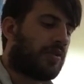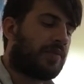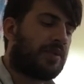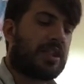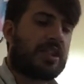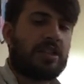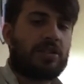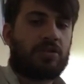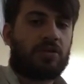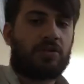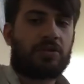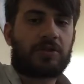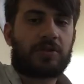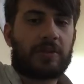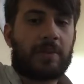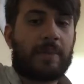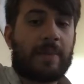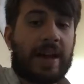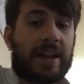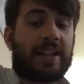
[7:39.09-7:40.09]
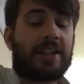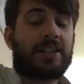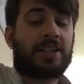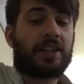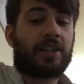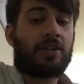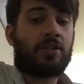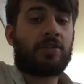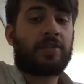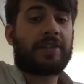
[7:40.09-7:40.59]
Obviously, you talk to a
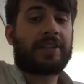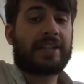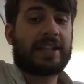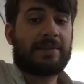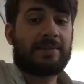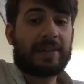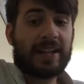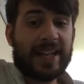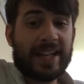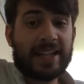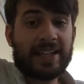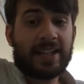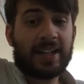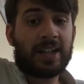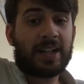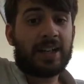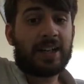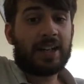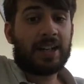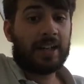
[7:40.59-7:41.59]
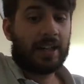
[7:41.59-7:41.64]
manager or the team leader.